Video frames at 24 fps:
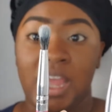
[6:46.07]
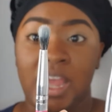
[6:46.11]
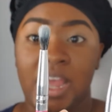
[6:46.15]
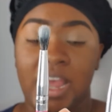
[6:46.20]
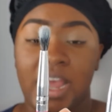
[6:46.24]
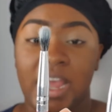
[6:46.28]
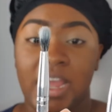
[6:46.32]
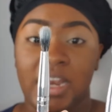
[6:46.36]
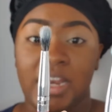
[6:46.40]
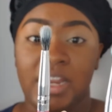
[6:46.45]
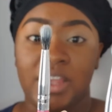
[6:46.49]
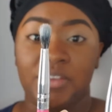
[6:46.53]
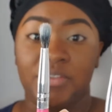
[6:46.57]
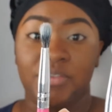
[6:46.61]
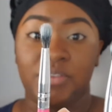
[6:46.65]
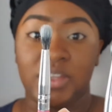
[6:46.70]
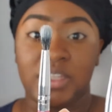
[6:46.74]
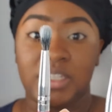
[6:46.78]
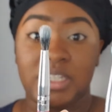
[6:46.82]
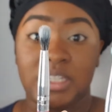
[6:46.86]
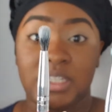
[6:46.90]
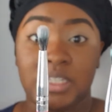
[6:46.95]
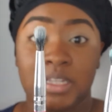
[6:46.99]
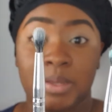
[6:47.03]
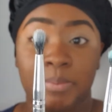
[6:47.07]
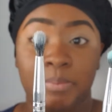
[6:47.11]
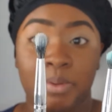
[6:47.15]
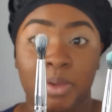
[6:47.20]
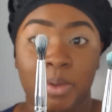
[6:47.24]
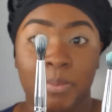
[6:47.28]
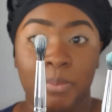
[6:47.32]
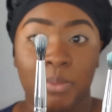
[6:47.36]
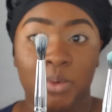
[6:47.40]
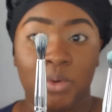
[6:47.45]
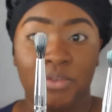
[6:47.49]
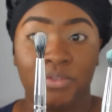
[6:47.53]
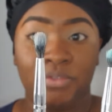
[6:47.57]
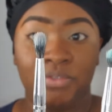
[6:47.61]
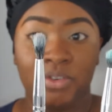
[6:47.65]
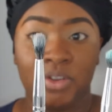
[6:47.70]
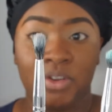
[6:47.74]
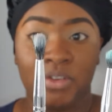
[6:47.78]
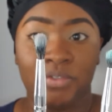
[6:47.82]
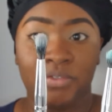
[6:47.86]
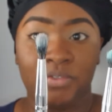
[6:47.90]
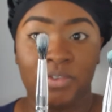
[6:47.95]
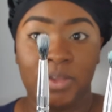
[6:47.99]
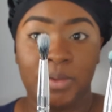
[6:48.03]
And if it is a bit more
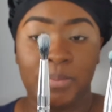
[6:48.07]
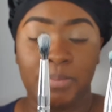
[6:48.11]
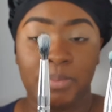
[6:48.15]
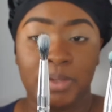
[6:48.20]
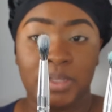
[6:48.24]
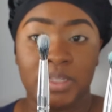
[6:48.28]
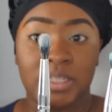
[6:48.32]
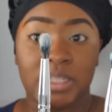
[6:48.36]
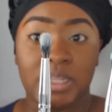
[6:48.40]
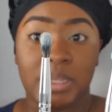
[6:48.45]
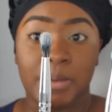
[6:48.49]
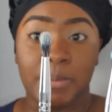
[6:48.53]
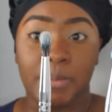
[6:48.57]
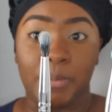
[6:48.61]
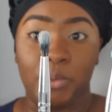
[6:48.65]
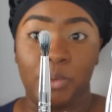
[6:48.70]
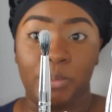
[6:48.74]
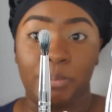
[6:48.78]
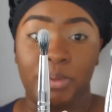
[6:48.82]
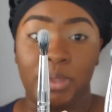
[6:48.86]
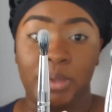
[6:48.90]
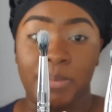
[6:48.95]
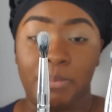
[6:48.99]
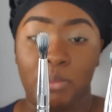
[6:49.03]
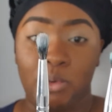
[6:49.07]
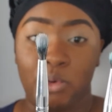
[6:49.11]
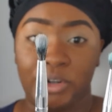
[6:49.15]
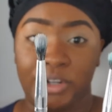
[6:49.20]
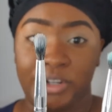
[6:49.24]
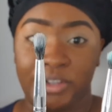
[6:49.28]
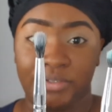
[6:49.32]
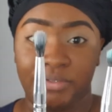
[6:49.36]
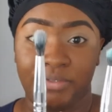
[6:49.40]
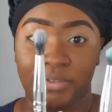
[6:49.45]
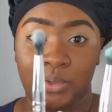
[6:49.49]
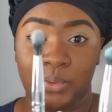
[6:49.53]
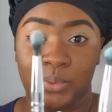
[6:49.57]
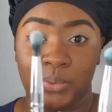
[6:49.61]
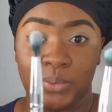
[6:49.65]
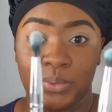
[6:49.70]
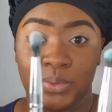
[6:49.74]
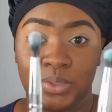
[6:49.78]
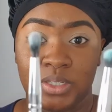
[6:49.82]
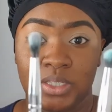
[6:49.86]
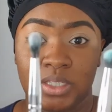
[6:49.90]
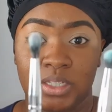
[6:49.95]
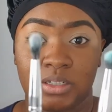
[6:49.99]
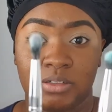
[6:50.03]
fluffy, means it will be more diffused.